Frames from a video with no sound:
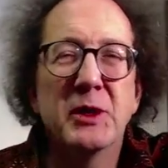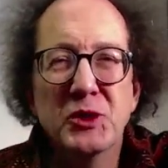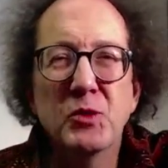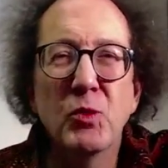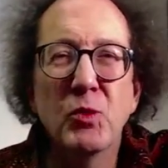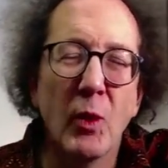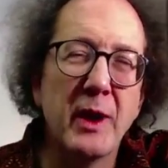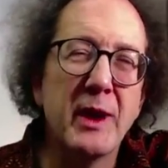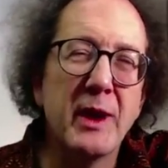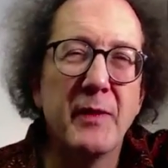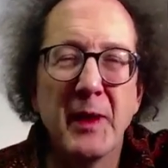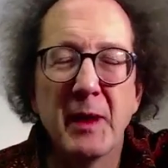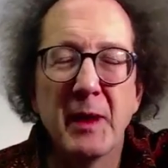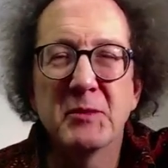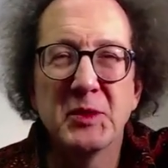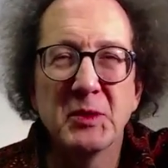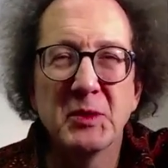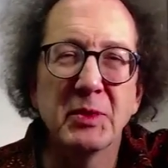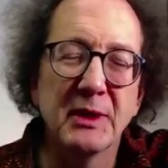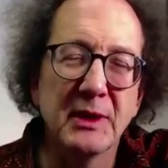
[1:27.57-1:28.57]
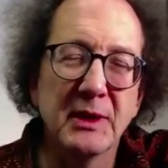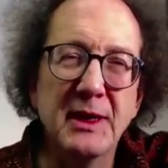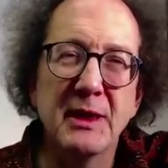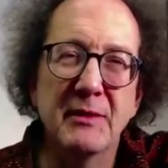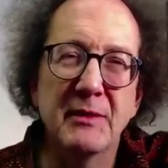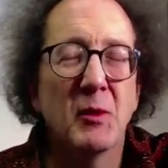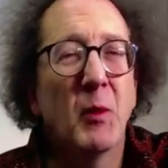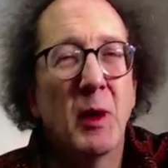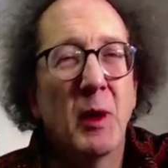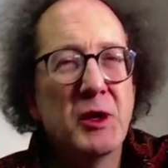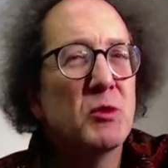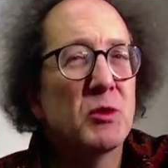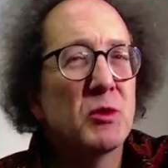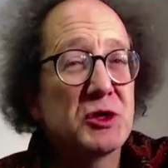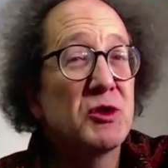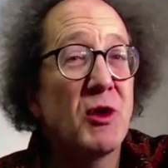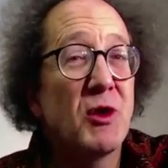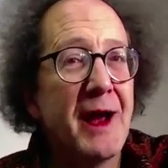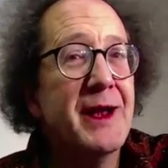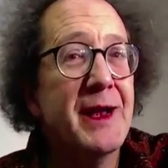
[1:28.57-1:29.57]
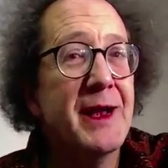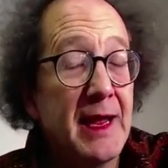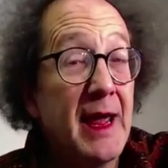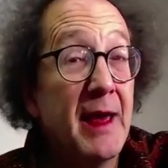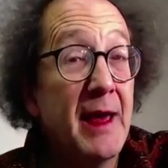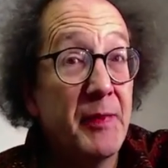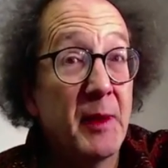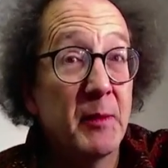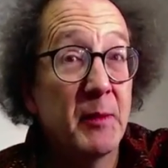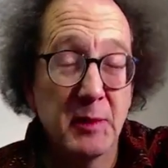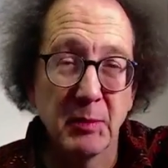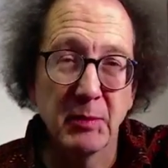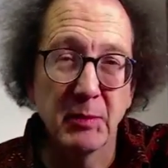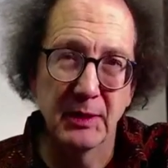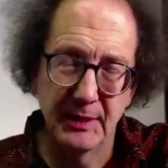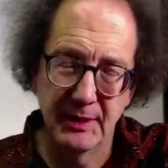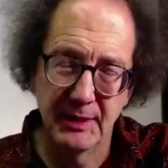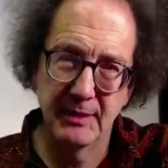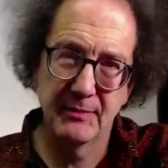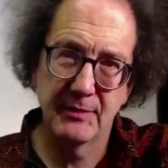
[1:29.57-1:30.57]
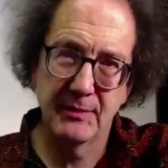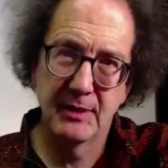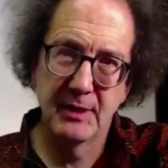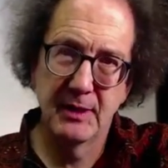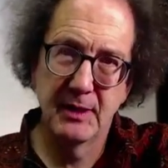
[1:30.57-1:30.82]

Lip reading: you wanted them to believe and what you were trying to get them to believe.